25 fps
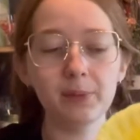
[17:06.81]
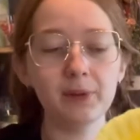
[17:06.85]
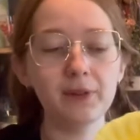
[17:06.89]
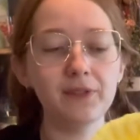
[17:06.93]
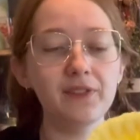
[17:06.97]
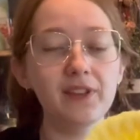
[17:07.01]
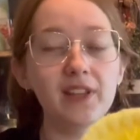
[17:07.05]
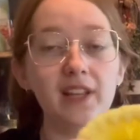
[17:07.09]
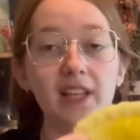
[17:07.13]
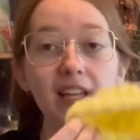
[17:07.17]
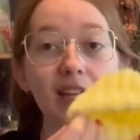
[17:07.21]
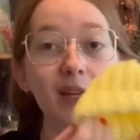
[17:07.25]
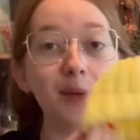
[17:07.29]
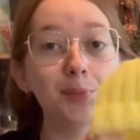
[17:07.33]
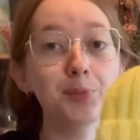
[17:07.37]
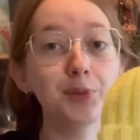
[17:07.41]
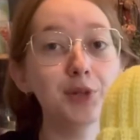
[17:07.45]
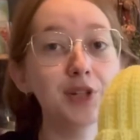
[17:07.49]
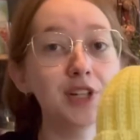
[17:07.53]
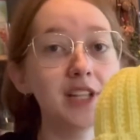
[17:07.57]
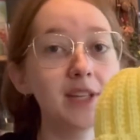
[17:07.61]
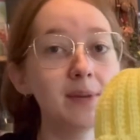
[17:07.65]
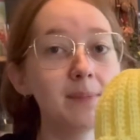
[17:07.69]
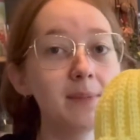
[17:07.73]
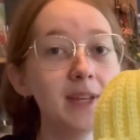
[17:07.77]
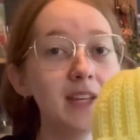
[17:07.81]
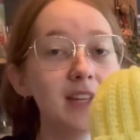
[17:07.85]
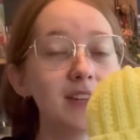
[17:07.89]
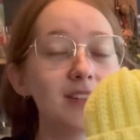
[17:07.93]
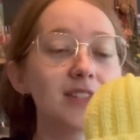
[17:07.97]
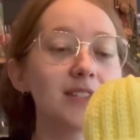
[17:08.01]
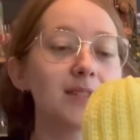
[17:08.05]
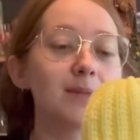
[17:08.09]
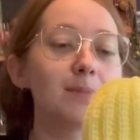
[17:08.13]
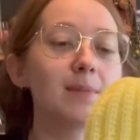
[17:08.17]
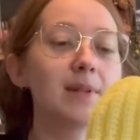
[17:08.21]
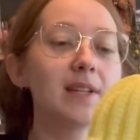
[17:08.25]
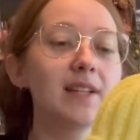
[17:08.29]
fit like a preemie or
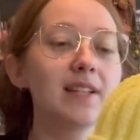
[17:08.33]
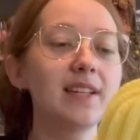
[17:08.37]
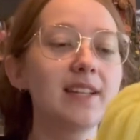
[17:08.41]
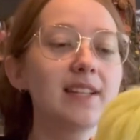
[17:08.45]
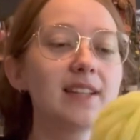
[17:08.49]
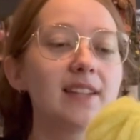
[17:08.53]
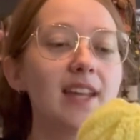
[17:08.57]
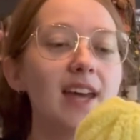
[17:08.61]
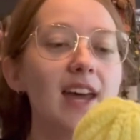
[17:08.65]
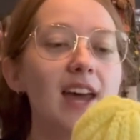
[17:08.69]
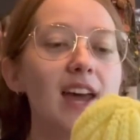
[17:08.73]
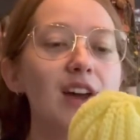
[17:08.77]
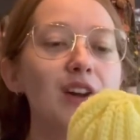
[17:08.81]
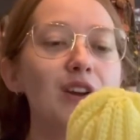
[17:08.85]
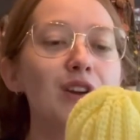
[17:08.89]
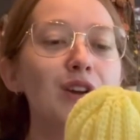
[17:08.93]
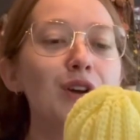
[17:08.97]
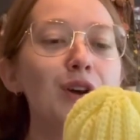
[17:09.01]
something like that,